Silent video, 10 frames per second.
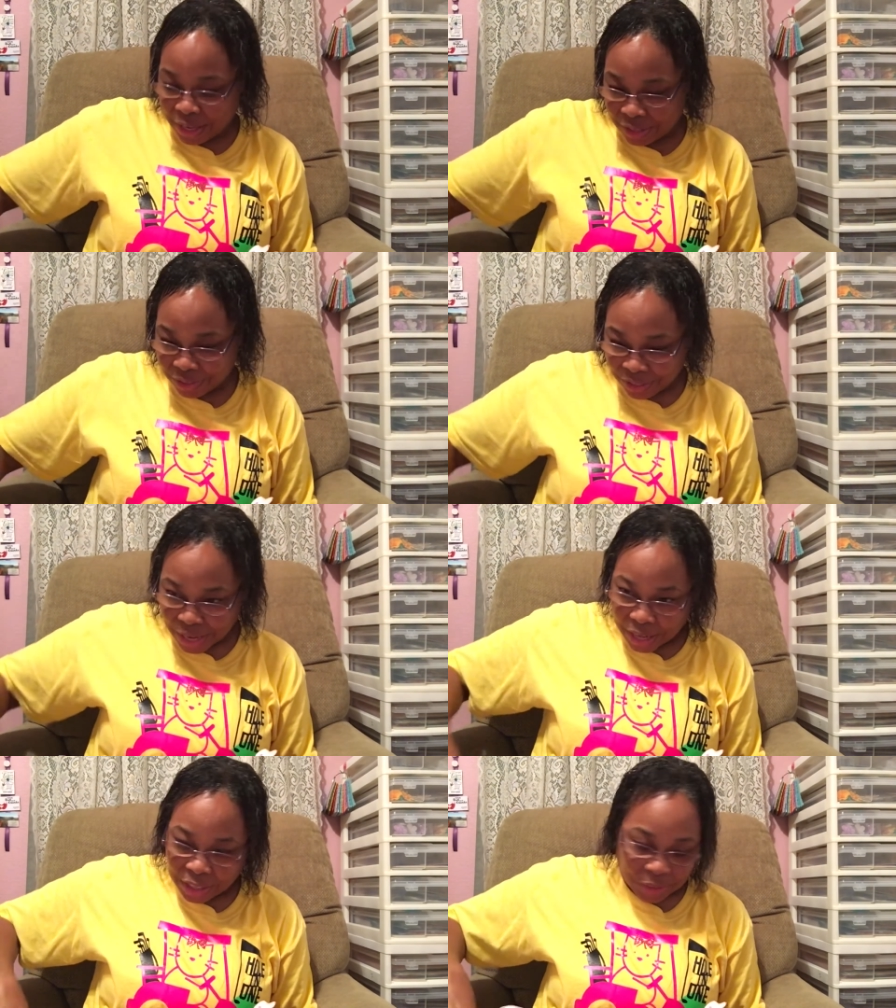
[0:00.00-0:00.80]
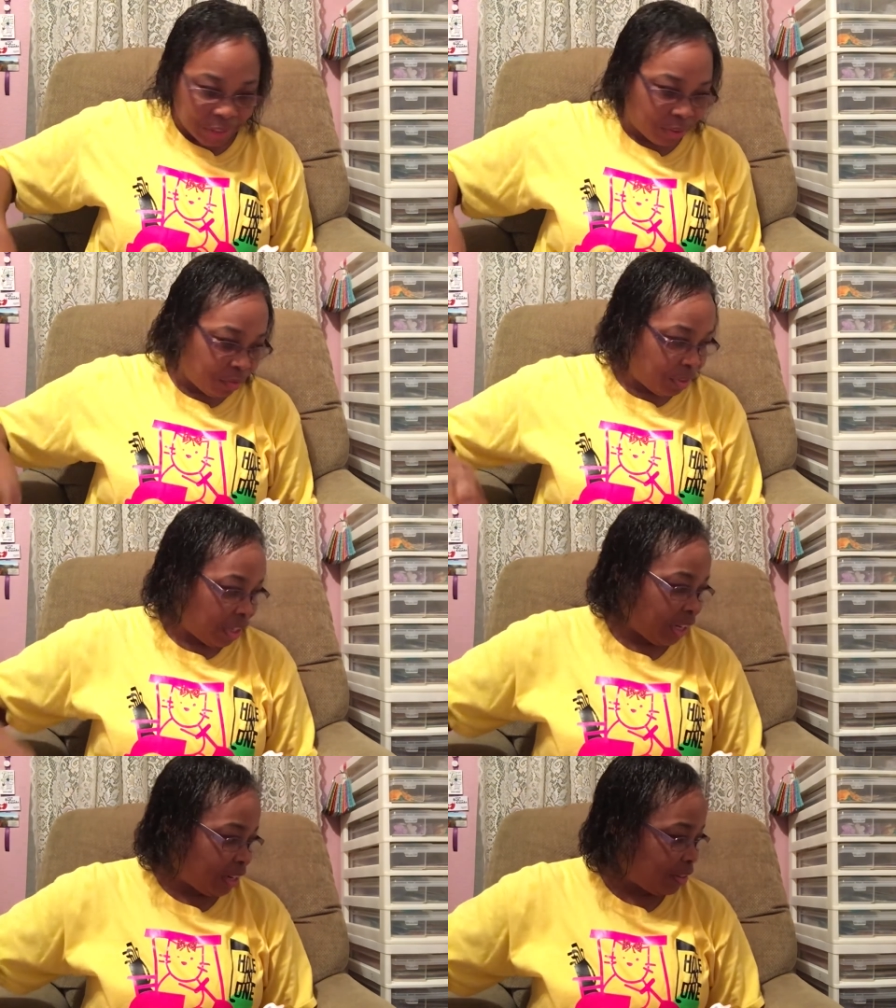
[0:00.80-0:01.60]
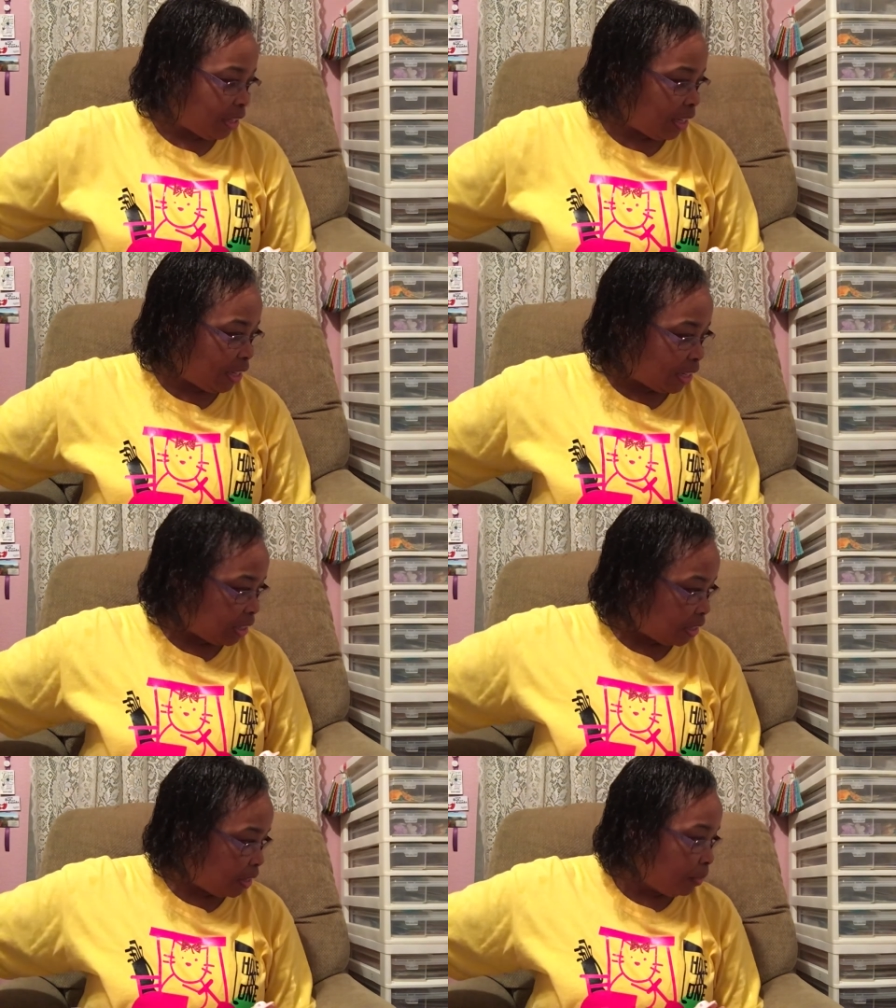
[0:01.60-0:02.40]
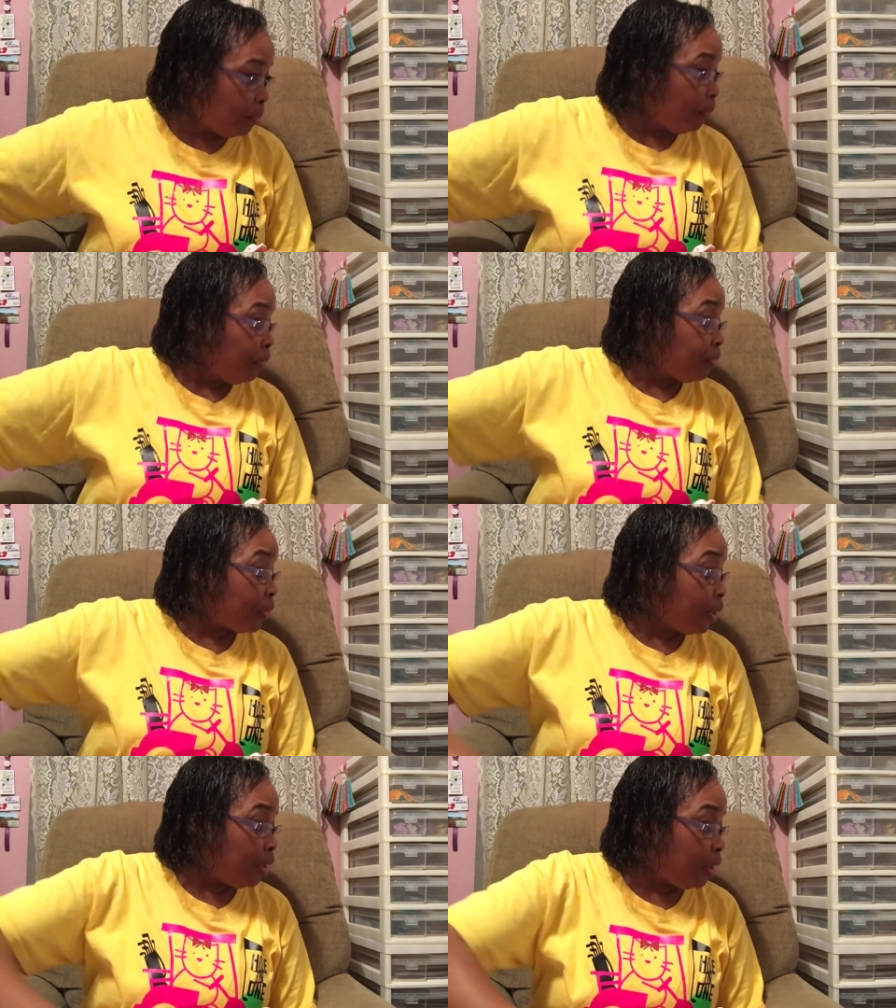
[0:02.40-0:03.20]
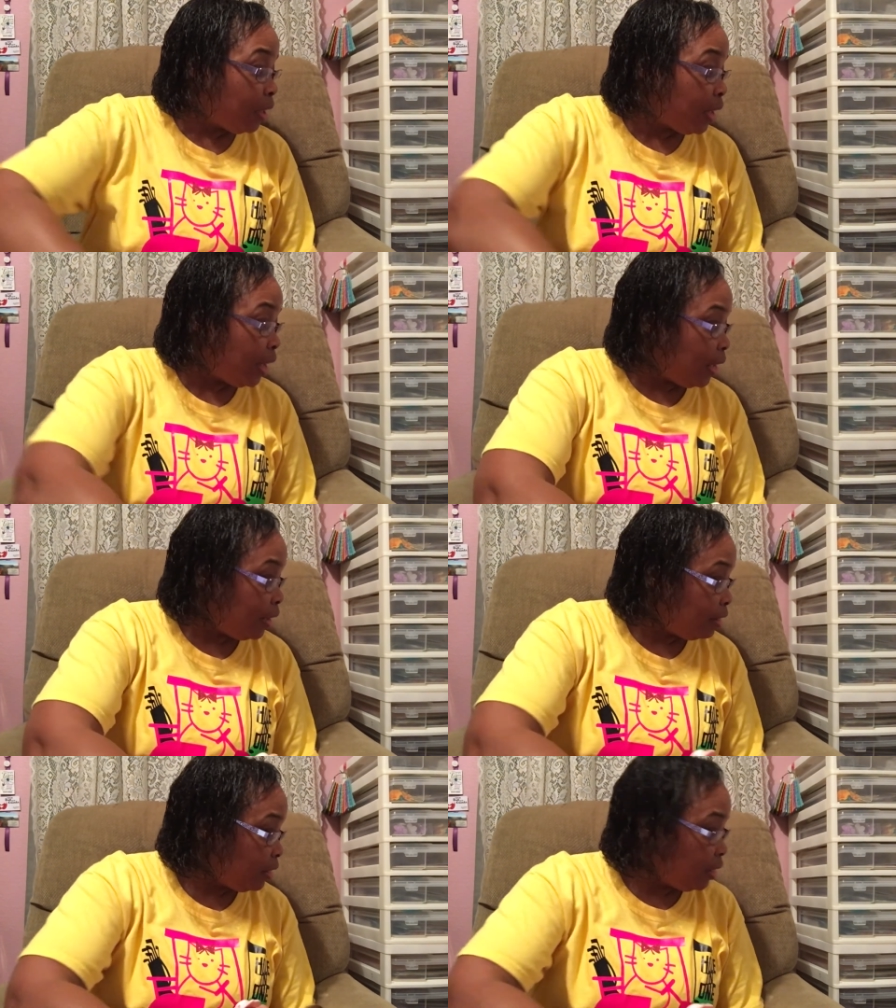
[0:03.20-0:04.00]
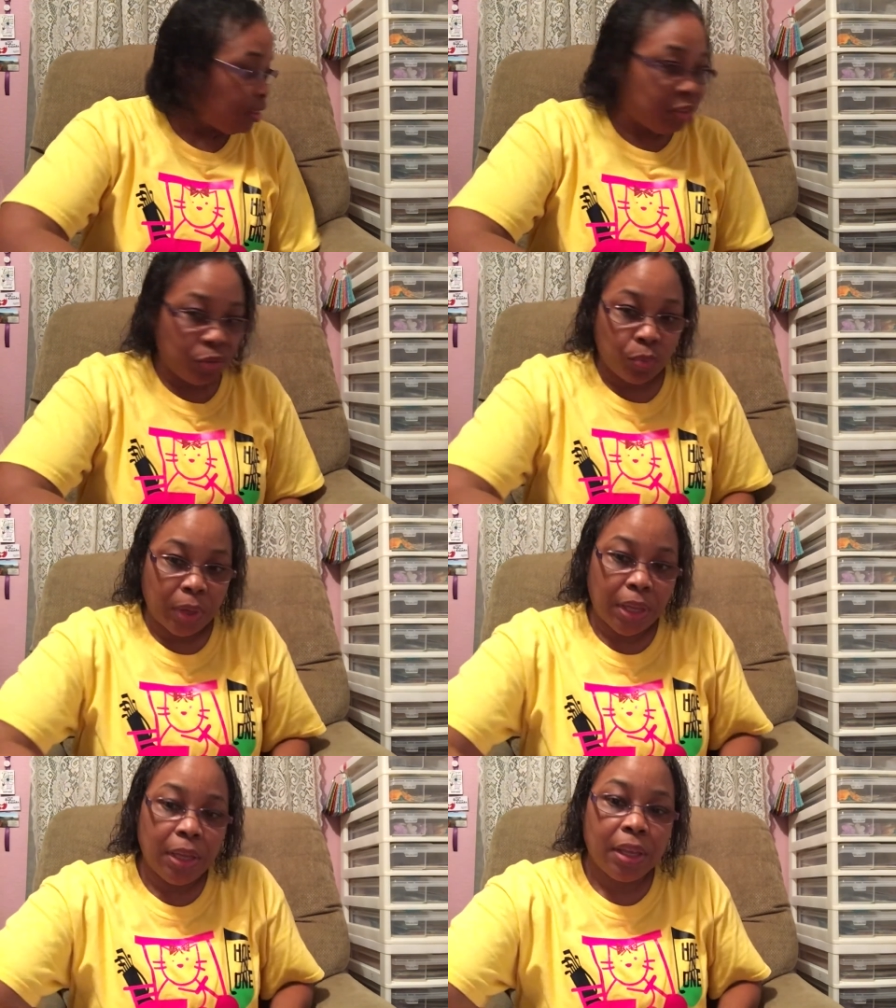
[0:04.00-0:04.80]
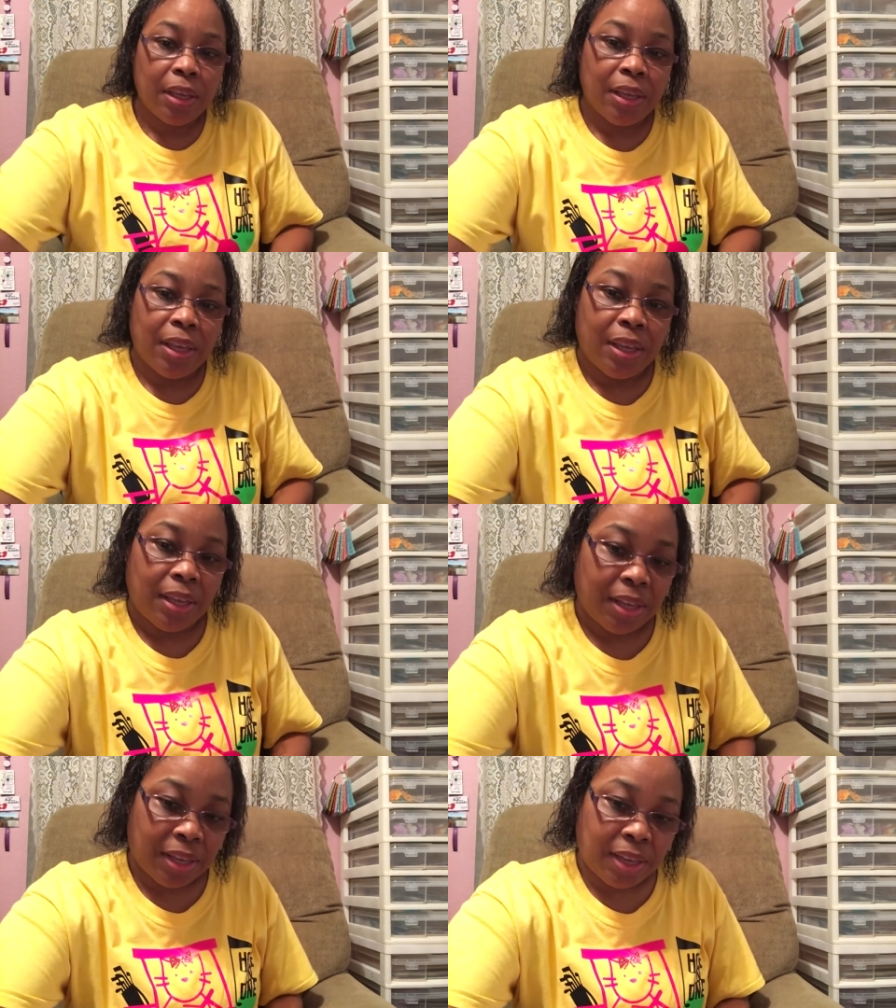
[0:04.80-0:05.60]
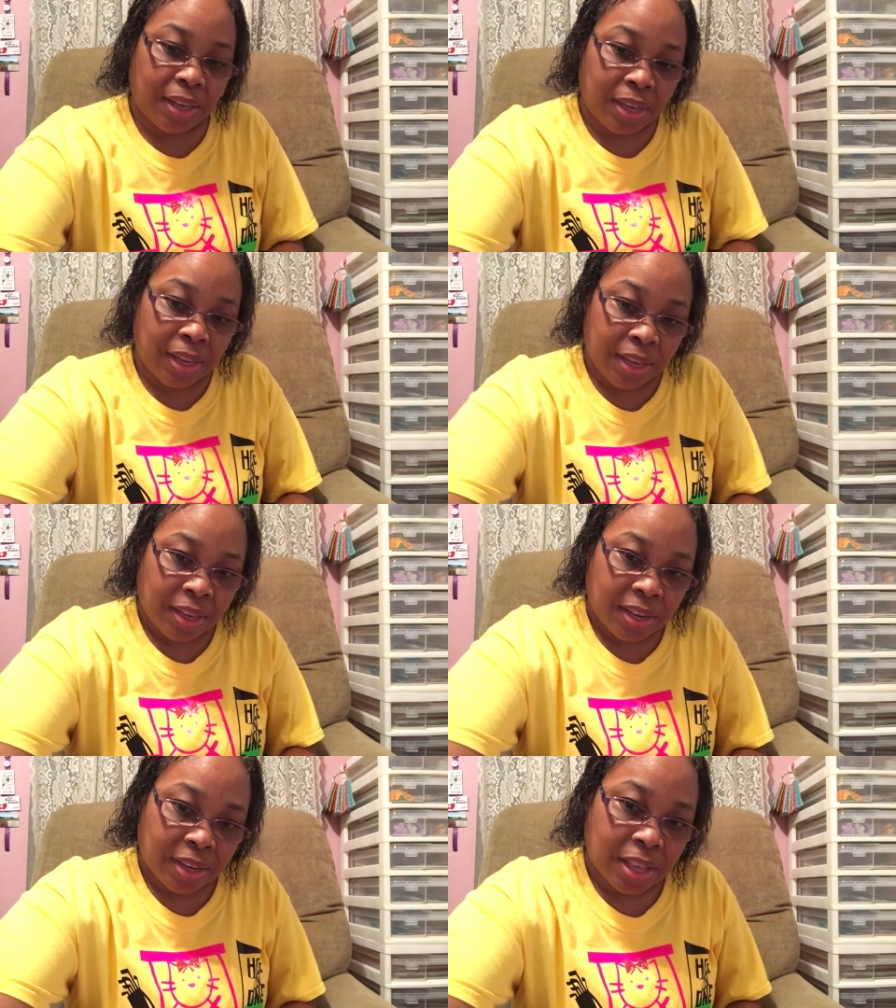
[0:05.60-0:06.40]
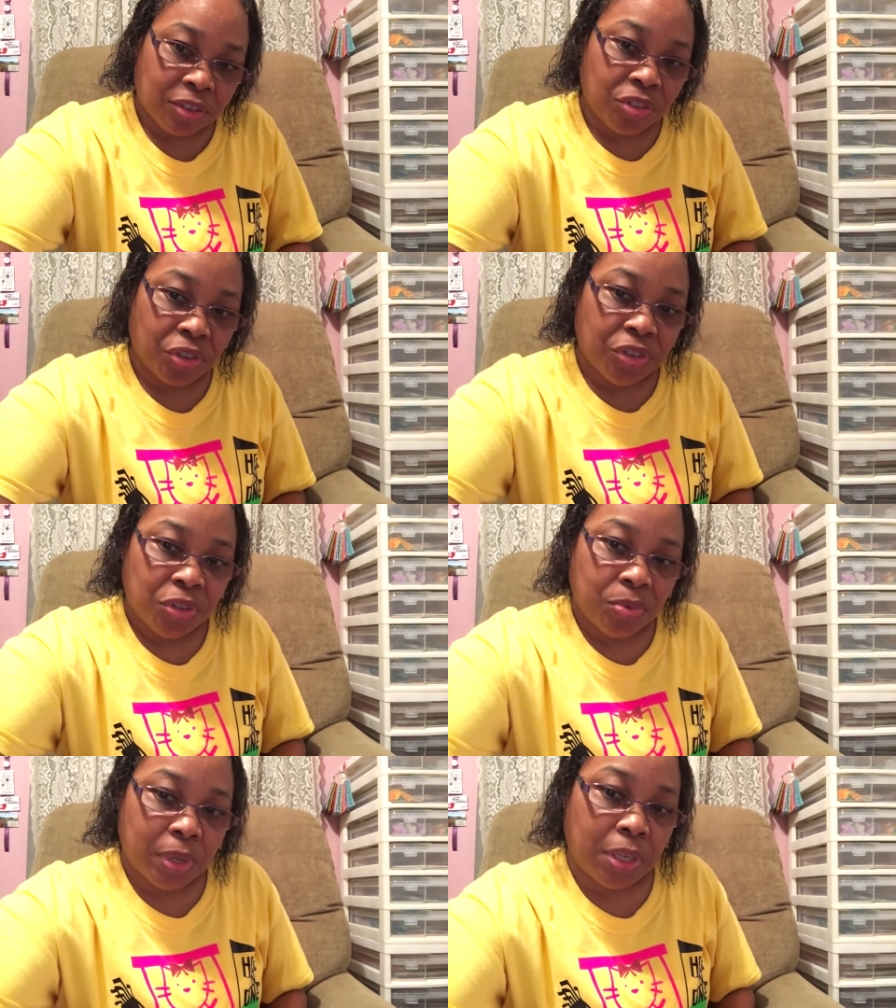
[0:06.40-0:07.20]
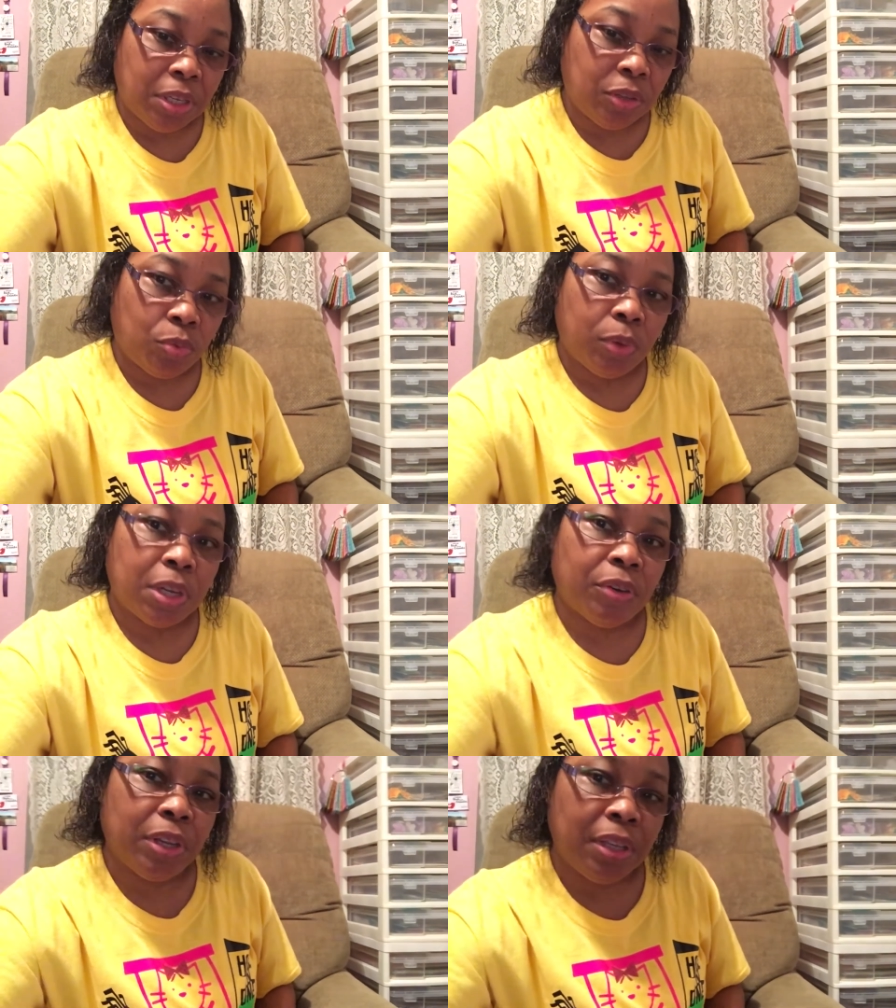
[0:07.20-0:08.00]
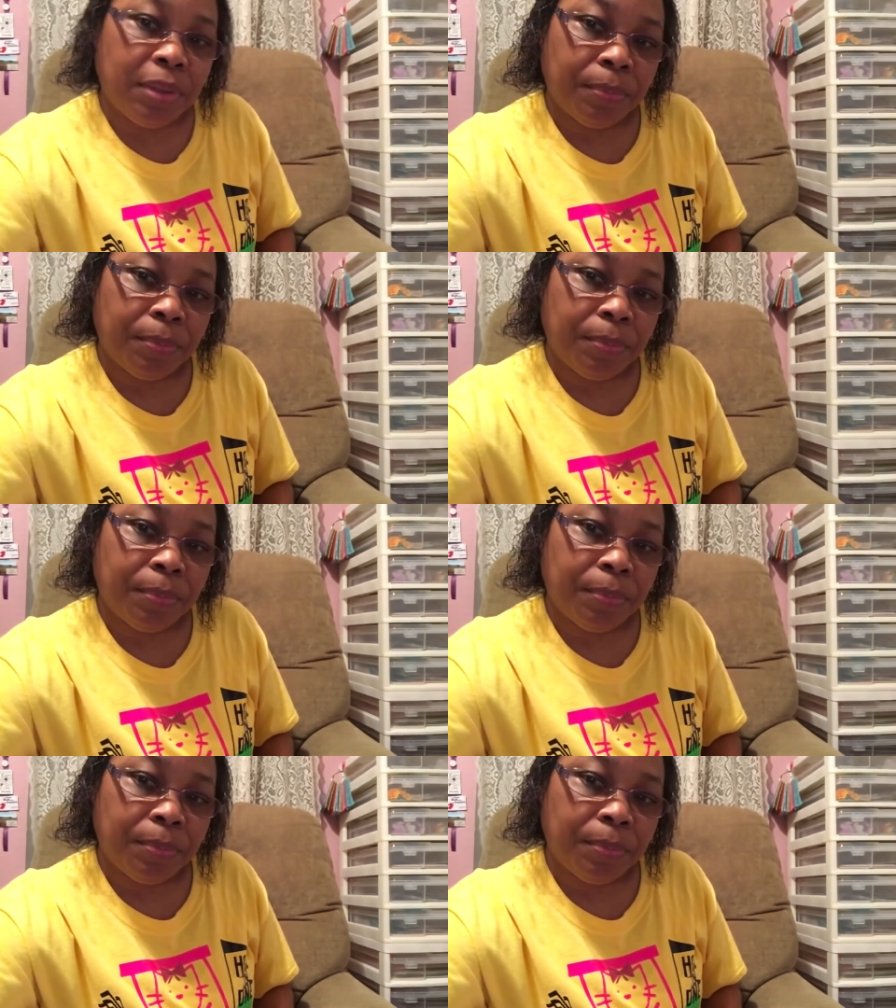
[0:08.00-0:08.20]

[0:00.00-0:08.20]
So Xander is over here in the uh, swing and I'll show you what he's wearing.